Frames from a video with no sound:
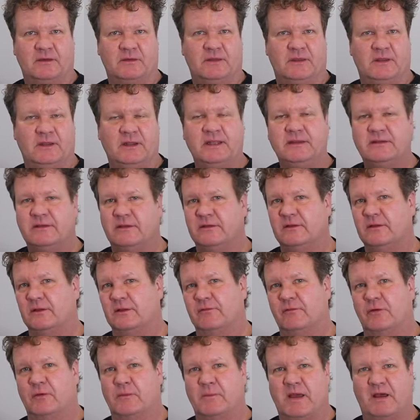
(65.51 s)
you need to
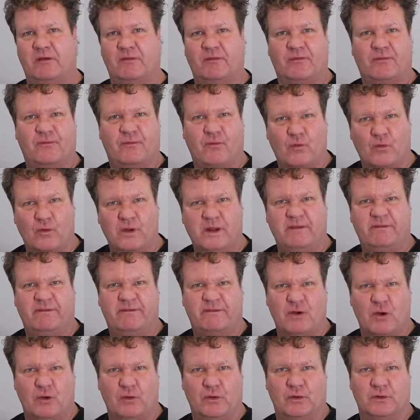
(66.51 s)
deliver about 40
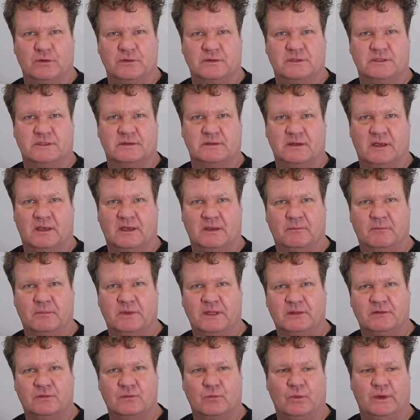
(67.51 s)
photos
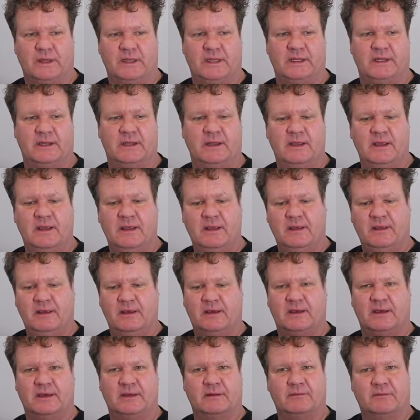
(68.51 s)
between
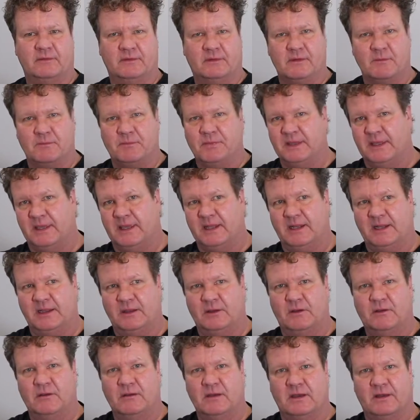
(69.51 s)
the
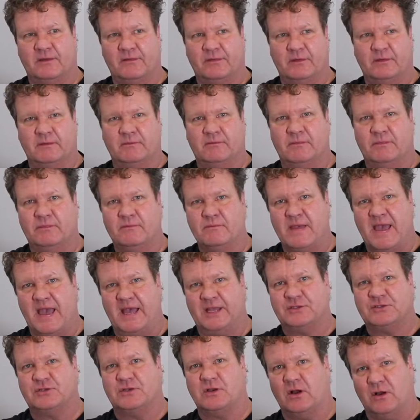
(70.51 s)
beginning of the
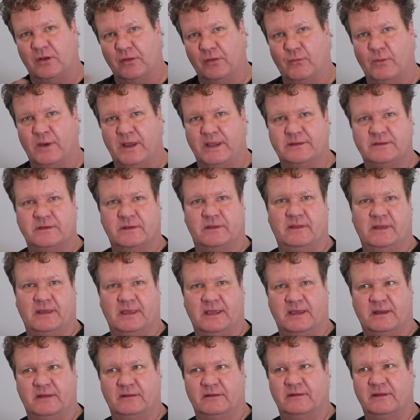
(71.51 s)
match all the way to the
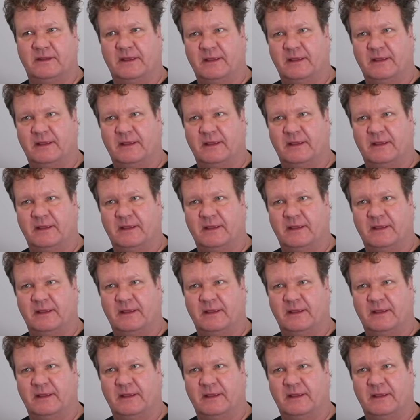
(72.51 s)
end,